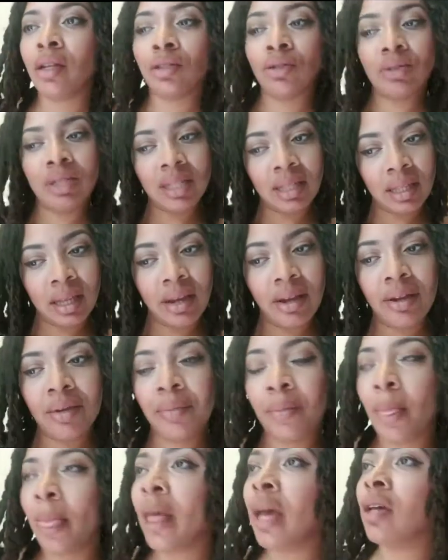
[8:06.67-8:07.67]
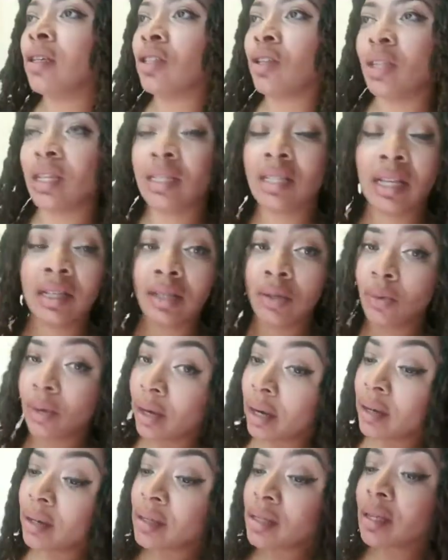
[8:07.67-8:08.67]
Don't sit there. So they sat
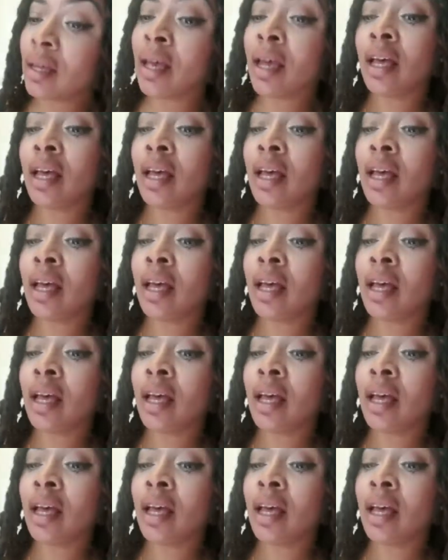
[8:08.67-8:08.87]
somewhere else.